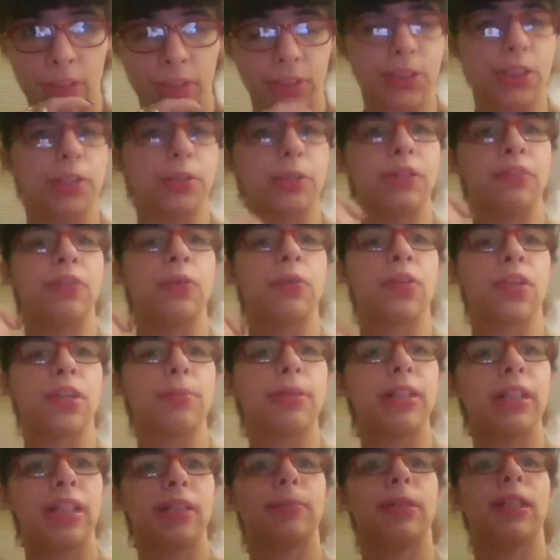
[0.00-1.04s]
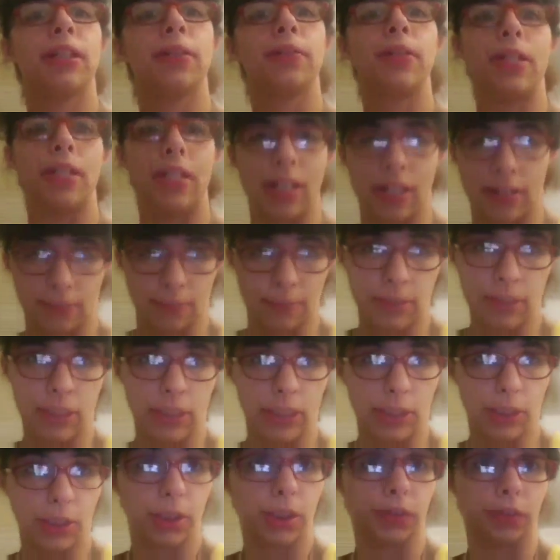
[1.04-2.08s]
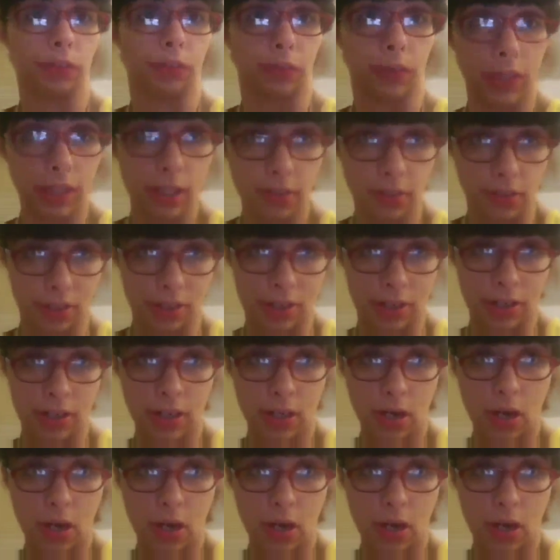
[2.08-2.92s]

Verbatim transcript: So if you summon him at 3 a.m., he goes from crazy